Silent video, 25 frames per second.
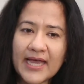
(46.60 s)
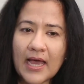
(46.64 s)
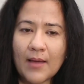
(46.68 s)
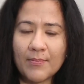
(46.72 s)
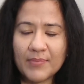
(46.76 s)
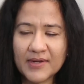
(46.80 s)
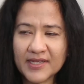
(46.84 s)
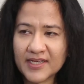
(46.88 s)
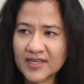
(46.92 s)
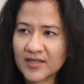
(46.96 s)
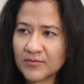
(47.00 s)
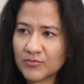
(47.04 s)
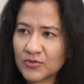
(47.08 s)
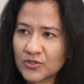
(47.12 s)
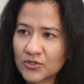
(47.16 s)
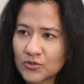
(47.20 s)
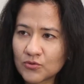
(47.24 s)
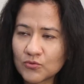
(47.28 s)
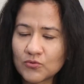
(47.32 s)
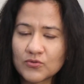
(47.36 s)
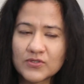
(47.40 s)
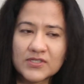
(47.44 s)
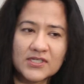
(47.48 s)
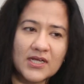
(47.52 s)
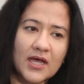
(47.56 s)
applicable
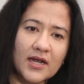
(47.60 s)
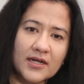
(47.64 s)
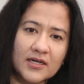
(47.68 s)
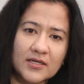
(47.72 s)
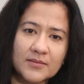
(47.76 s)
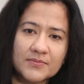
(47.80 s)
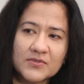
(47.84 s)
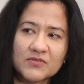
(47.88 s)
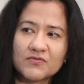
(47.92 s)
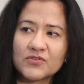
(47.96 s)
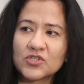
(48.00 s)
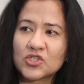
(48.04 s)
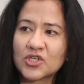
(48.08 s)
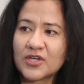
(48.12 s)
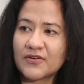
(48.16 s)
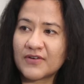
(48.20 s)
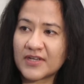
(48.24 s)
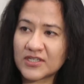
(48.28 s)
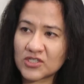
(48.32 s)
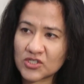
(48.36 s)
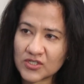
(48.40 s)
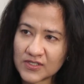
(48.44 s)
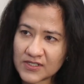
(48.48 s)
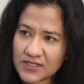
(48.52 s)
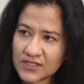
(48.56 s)
to startups which are
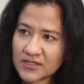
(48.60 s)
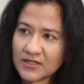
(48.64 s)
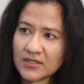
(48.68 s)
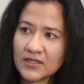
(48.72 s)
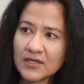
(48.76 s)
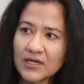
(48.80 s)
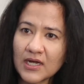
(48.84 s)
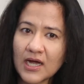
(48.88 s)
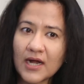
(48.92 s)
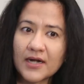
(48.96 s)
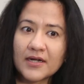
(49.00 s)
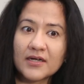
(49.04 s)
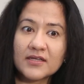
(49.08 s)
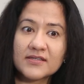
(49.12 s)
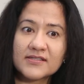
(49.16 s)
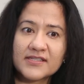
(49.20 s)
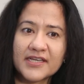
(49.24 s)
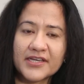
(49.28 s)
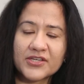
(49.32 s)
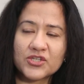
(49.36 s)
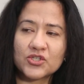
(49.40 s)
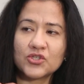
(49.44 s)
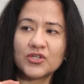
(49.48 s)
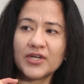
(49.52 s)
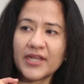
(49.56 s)
registered under
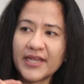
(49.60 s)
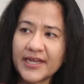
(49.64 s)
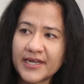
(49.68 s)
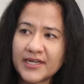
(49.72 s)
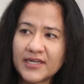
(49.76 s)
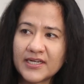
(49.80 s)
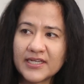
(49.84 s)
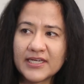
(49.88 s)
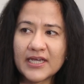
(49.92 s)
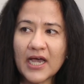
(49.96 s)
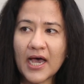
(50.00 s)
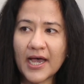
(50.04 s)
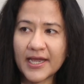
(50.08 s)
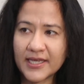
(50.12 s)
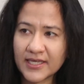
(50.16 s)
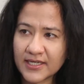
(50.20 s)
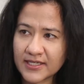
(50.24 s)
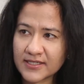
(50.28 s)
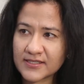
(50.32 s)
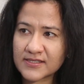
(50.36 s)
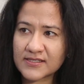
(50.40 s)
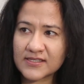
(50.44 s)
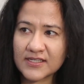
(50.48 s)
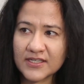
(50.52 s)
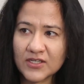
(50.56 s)
Section 80
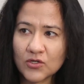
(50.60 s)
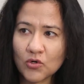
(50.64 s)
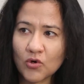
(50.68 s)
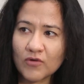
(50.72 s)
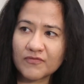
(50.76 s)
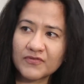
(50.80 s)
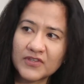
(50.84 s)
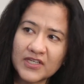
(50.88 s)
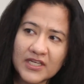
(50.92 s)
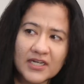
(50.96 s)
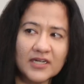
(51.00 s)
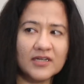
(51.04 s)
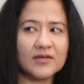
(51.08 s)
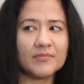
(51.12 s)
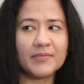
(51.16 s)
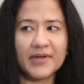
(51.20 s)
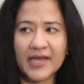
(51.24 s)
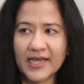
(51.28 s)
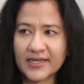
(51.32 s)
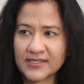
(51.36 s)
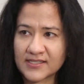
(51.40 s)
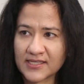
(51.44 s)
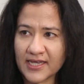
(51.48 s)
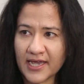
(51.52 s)
IAC of the Income Tax